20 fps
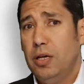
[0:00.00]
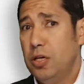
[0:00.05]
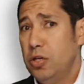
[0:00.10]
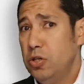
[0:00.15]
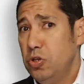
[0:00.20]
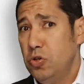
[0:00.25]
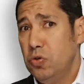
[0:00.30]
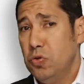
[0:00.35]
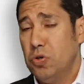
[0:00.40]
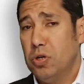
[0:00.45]

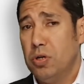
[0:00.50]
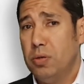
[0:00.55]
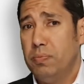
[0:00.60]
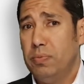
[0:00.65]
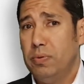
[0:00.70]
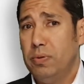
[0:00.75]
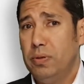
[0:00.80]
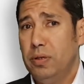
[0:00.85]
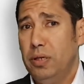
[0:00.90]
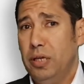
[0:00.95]
in Europe,
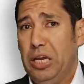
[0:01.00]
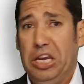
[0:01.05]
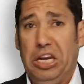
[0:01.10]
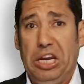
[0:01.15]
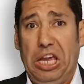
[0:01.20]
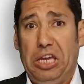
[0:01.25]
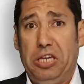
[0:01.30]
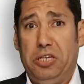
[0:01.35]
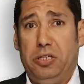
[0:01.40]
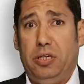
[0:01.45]

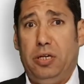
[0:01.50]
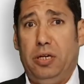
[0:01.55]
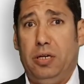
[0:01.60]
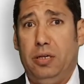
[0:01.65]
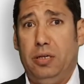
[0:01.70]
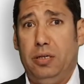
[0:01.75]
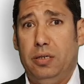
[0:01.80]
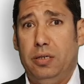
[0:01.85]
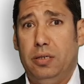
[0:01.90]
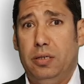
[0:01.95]
in
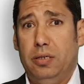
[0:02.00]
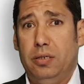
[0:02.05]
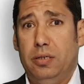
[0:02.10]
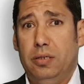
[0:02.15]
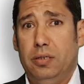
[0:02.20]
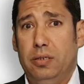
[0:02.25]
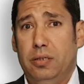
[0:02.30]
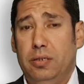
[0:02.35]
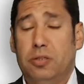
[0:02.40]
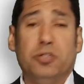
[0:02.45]
Asia,
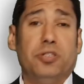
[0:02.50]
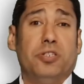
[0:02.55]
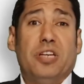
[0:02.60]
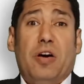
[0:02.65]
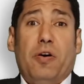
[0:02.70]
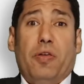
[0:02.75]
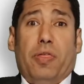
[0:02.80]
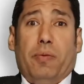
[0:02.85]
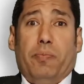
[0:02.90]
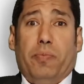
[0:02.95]
or
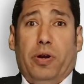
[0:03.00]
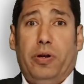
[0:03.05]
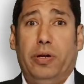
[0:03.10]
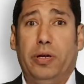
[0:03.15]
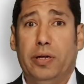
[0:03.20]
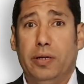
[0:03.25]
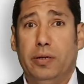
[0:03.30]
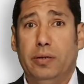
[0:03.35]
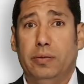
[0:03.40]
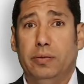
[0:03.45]
South
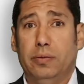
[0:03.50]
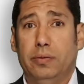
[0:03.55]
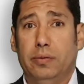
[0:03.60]
America.